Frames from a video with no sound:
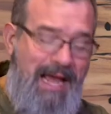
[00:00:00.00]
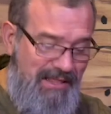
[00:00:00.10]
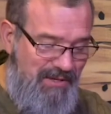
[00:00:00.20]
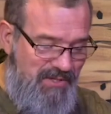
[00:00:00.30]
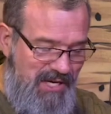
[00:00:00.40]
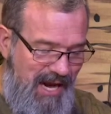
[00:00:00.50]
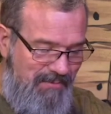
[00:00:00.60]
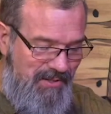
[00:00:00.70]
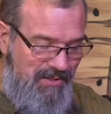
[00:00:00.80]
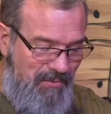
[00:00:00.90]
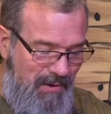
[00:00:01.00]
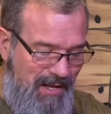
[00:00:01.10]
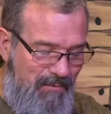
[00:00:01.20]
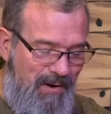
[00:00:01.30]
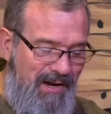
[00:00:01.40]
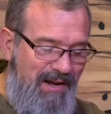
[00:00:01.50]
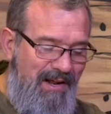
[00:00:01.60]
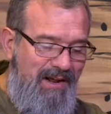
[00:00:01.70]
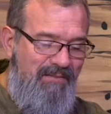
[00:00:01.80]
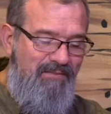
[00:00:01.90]
Matthew chapter 21,
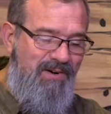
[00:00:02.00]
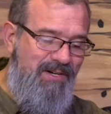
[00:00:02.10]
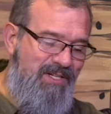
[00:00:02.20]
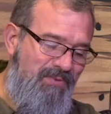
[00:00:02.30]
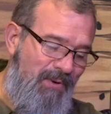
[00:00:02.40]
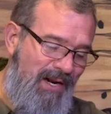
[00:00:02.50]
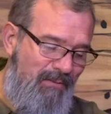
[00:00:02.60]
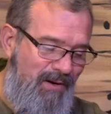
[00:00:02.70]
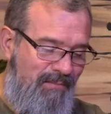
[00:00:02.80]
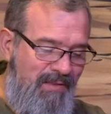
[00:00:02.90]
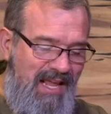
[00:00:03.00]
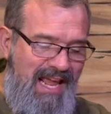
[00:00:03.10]
verse 21.